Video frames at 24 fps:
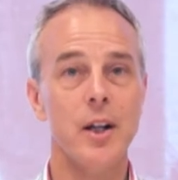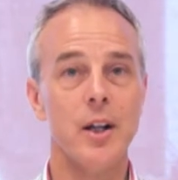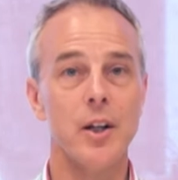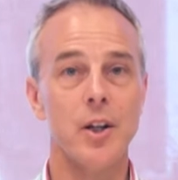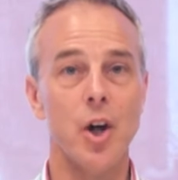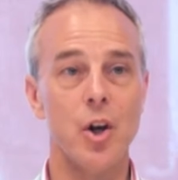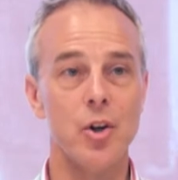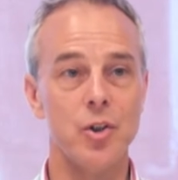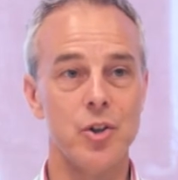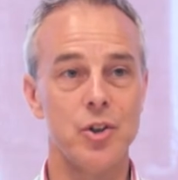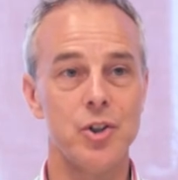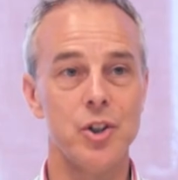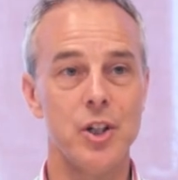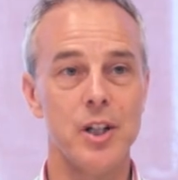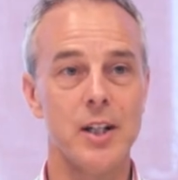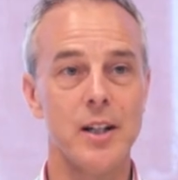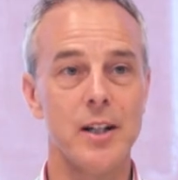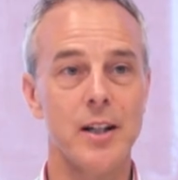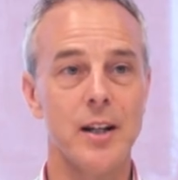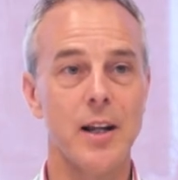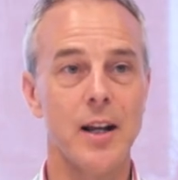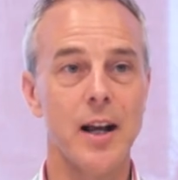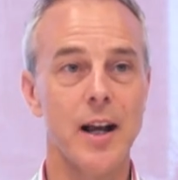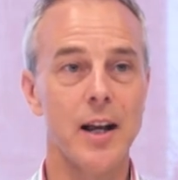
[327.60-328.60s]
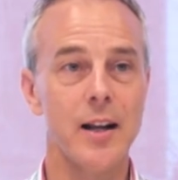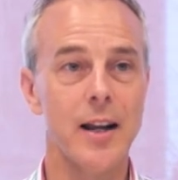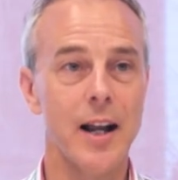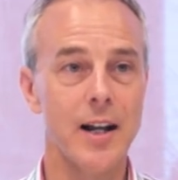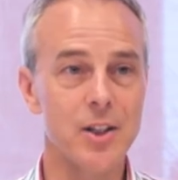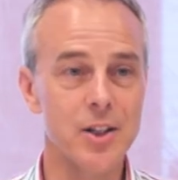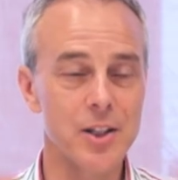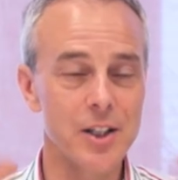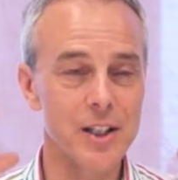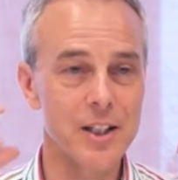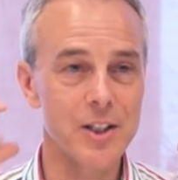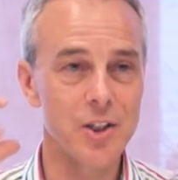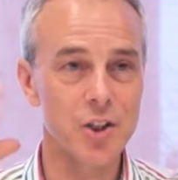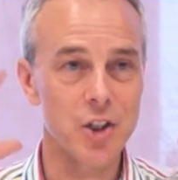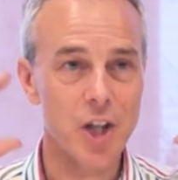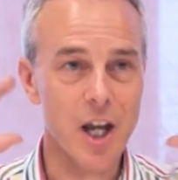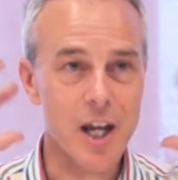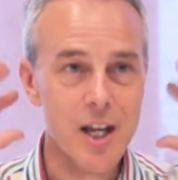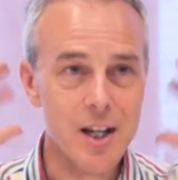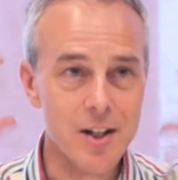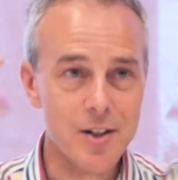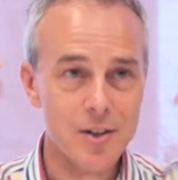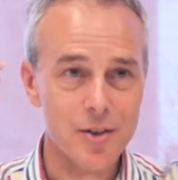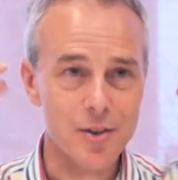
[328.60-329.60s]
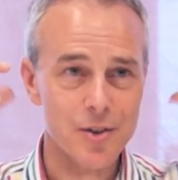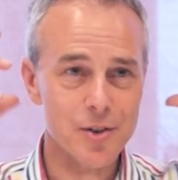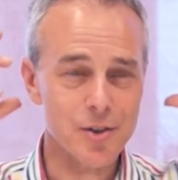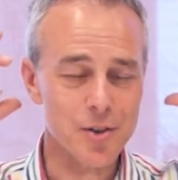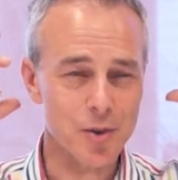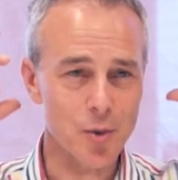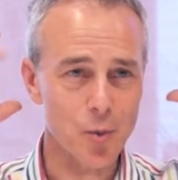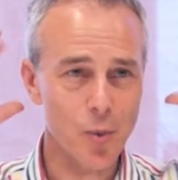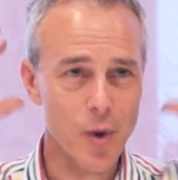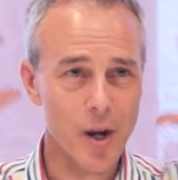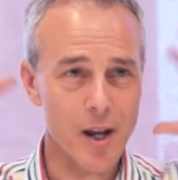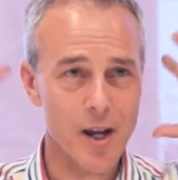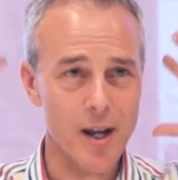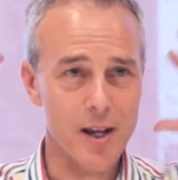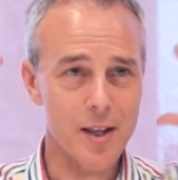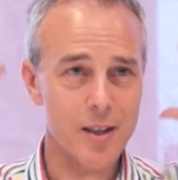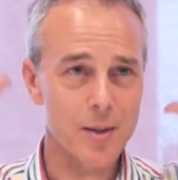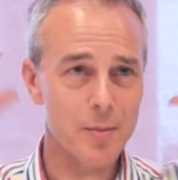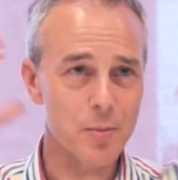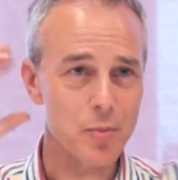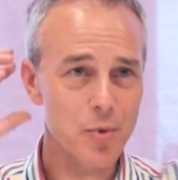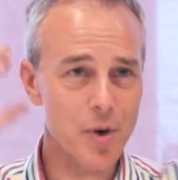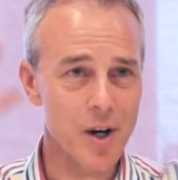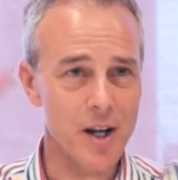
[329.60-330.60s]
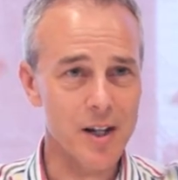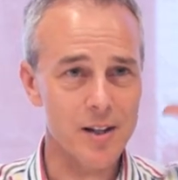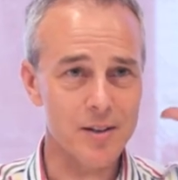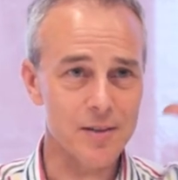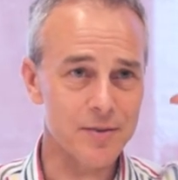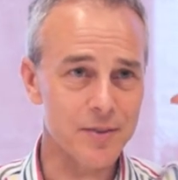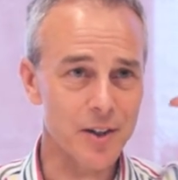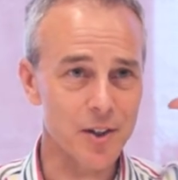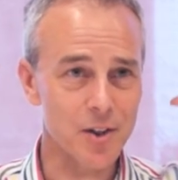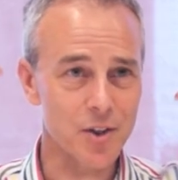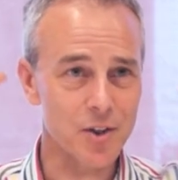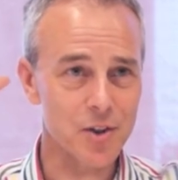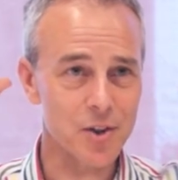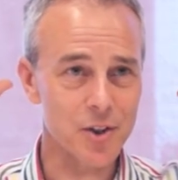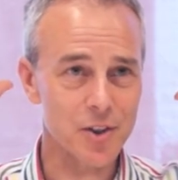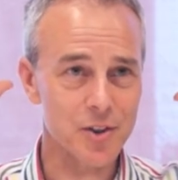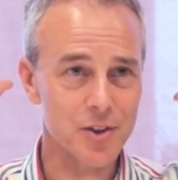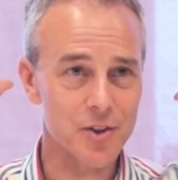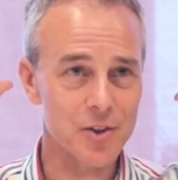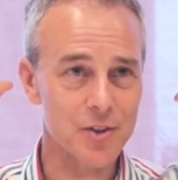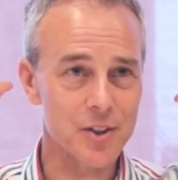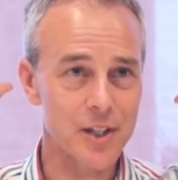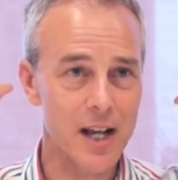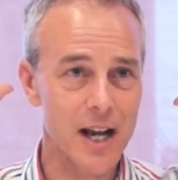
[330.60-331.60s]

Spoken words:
coaching can actually change the way the brain functions.